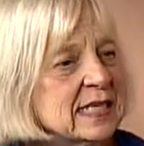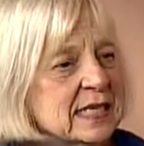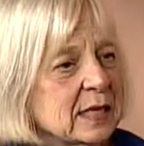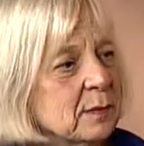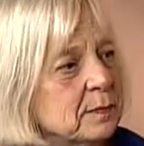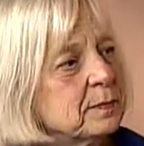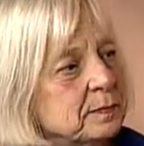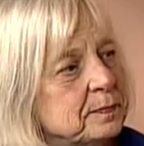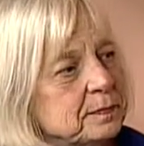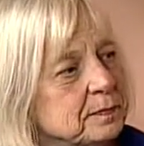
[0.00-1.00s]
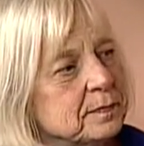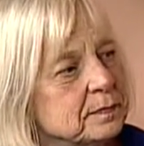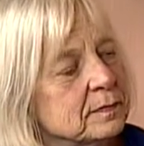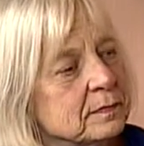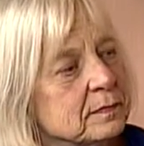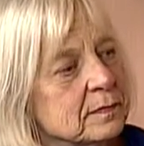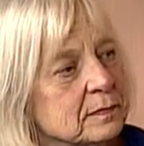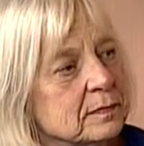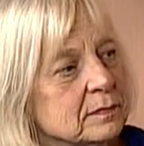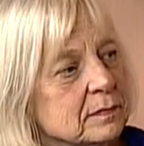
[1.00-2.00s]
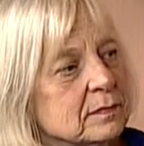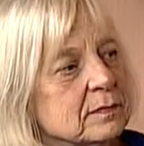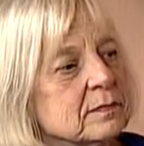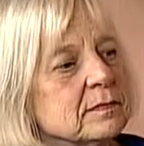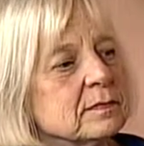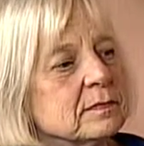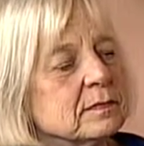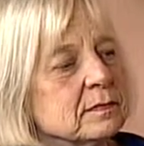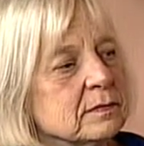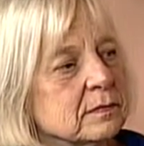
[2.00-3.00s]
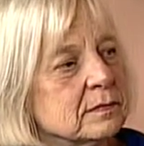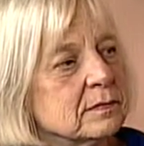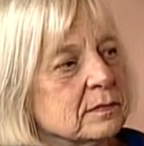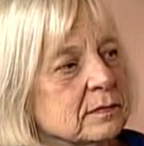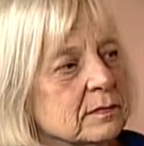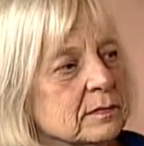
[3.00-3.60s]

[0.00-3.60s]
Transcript: also help to conserve energy, having close placement of